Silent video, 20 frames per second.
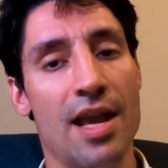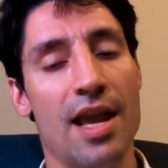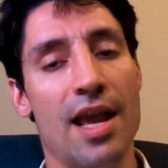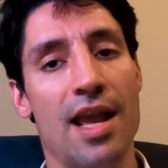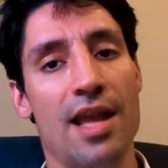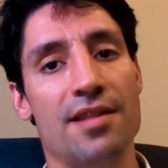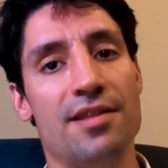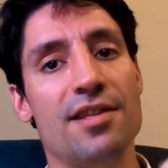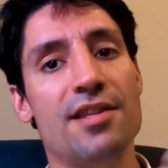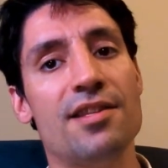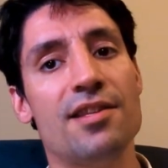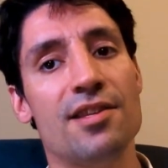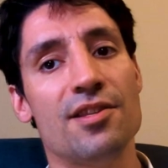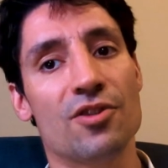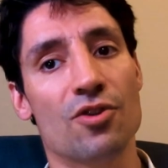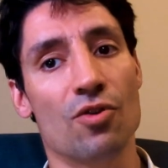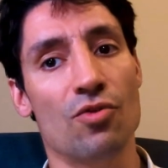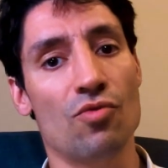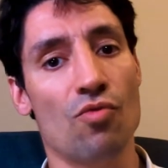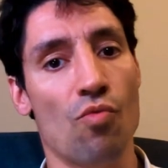And this
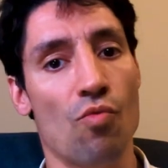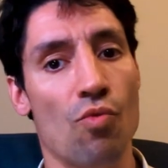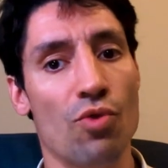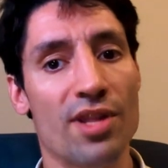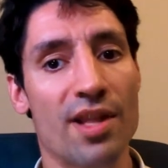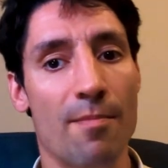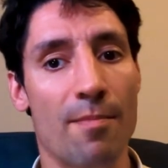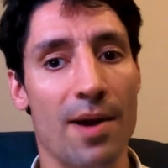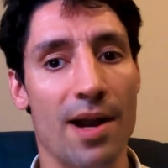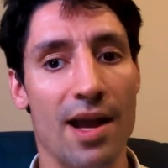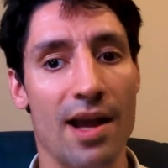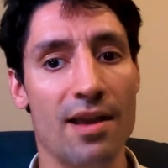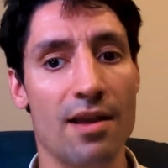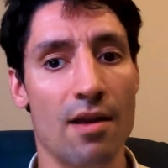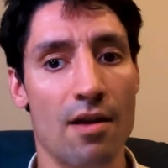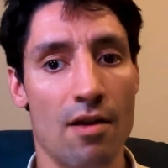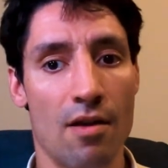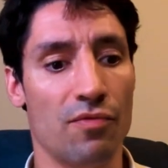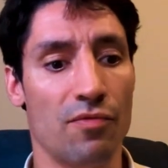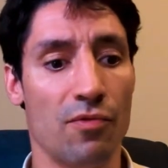discount would apply
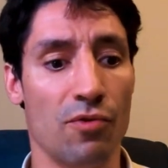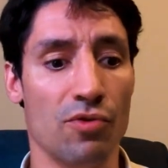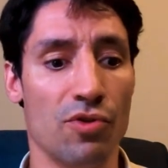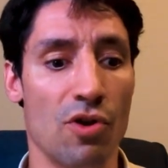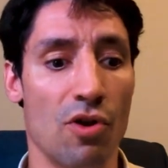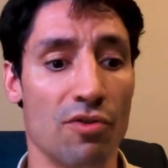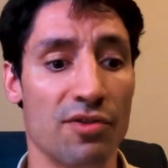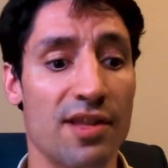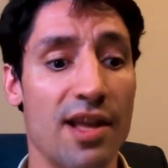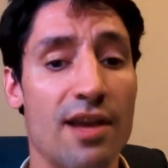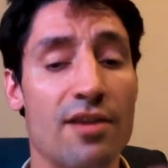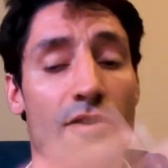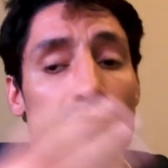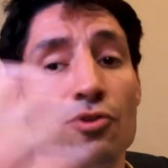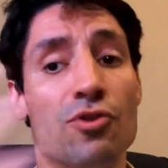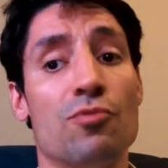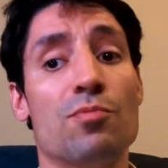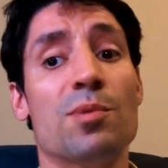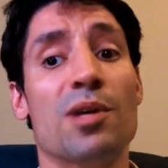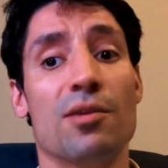for the entire
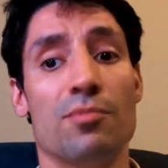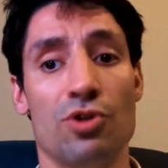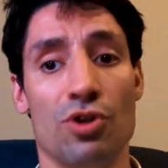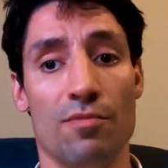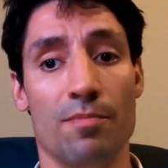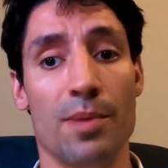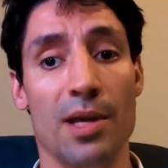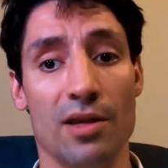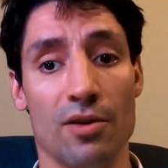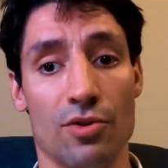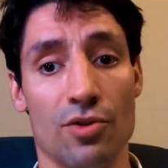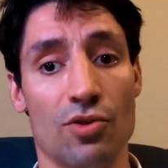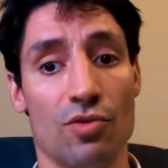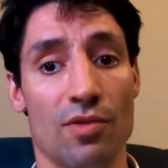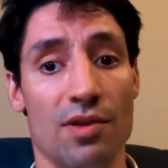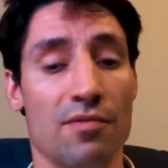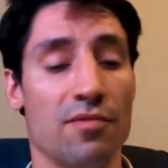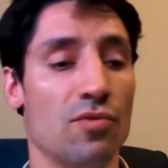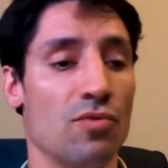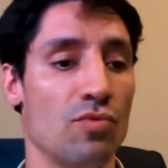subscription period. So
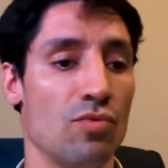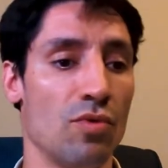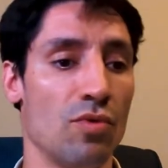if